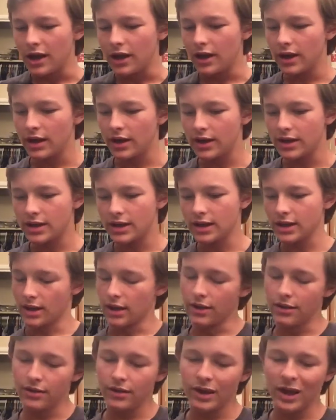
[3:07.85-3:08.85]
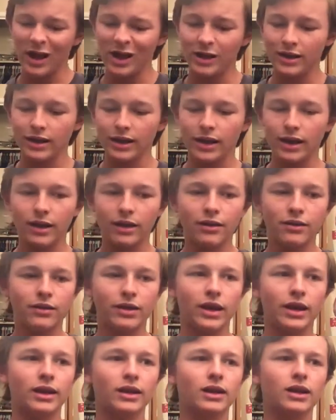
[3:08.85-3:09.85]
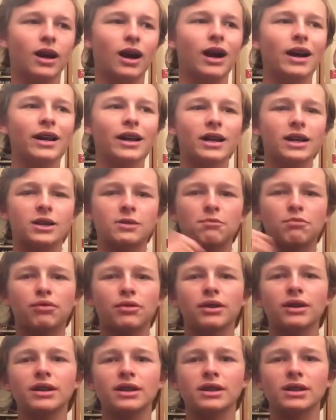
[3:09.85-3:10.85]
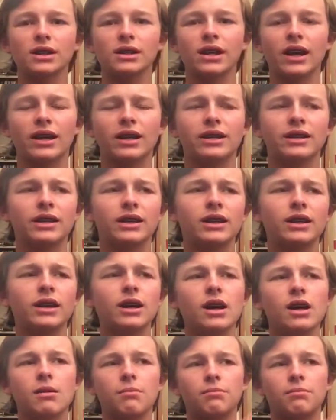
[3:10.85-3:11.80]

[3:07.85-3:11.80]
is the idea that God has pre-selected